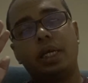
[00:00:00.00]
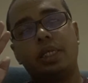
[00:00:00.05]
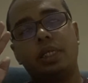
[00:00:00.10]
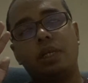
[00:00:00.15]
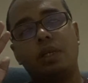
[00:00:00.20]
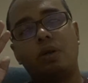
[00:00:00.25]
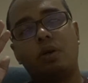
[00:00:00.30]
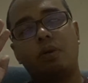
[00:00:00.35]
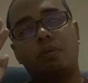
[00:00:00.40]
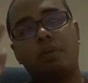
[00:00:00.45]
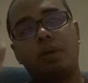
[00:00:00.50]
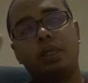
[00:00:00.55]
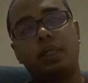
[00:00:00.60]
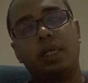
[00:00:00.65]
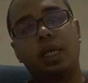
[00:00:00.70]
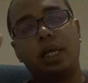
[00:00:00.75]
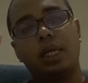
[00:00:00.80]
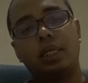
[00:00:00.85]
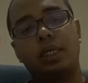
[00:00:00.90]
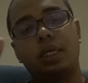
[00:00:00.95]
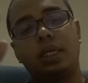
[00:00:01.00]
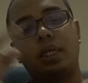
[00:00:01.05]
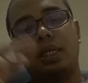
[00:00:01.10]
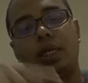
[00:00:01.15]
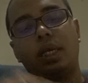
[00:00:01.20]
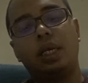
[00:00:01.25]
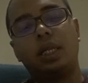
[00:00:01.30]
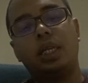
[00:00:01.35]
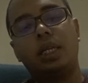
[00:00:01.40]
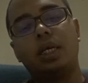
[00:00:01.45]
agent or
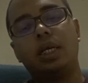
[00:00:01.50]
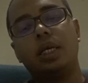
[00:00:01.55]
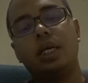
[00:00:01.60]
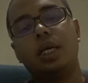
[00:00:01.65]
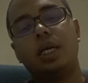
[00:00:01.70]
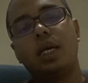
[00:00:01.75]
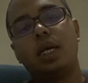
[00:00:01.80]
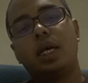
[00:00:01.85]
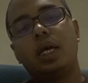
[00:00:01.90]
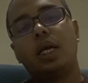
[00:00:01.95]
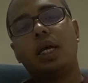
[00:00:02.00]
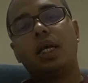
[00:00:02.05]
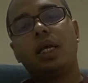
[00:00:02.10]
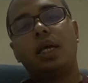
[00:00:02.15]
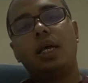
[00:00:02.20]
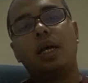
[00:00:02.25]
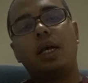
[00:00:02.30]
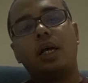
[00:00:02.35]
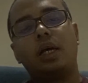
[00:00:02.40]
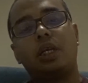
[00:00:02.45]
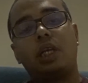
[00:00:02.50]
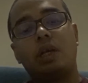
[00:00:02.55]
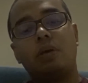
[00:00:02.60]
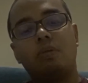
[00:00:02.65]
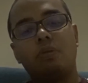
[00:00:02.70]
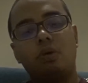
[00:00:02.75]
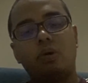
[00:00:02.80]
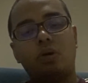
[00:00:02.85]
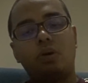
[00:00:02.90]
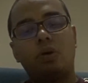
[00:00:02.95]
multi-agent in the
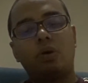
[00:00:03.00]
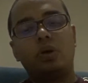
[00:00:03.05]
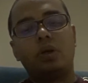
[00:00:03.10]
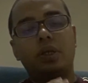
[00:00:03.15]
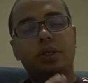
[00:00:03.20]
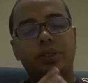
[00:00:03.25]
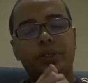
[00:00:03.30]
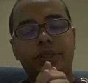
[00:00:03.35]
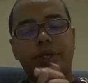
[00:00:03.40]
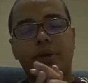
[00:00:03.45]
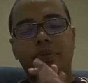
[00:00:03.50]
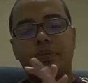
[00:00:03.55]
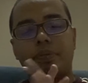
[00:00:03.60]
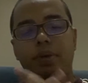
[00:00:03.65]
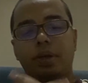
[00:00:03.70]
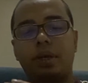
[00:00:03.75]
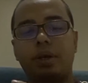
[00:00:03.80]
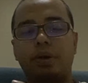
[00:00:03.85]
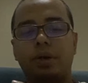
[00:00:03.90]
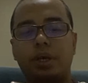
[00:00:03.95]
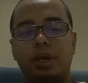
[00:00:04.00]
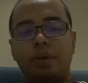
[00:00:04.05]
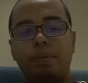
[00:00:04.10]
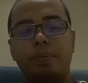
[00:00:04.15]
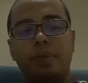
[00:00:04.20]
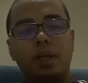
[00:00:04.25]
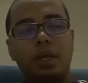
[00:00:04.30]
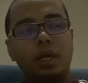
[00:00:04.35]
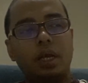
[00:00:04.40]
chemotherapy. Okay,